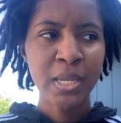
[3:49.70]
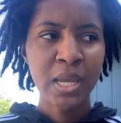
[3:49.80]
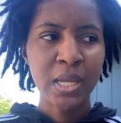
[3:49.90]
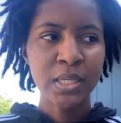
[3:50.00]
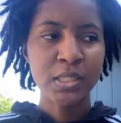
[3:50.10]

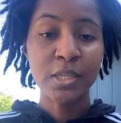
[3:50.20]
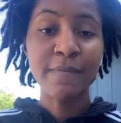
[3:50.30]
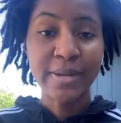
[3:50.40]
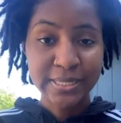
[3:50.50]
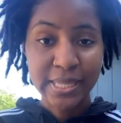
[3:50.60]
Stuff
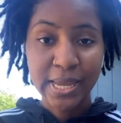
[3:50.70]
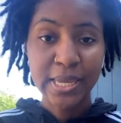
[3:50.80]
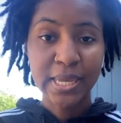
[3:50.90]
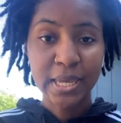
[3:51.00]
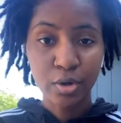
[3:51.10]
like that, it
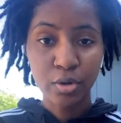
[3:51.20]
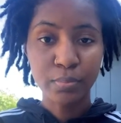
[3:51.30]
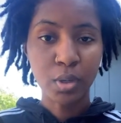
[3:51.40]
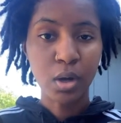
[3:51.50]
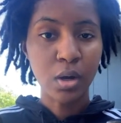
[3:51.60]
can help
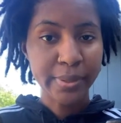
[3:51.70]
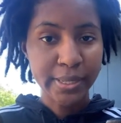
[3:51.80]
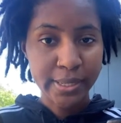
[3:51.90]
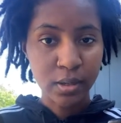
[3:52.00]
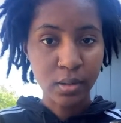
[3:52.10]
calm it
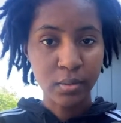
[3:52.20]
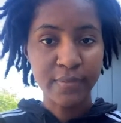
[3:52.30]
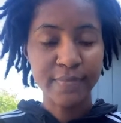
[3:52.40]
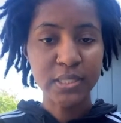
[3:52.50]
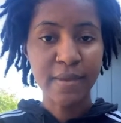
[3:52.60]
down if
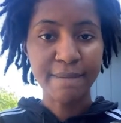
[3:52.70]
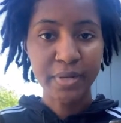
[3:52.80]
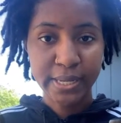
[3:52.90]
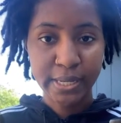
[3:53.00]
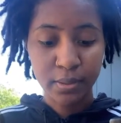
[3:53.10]
it's
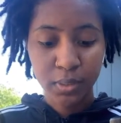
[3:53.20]
inflamed.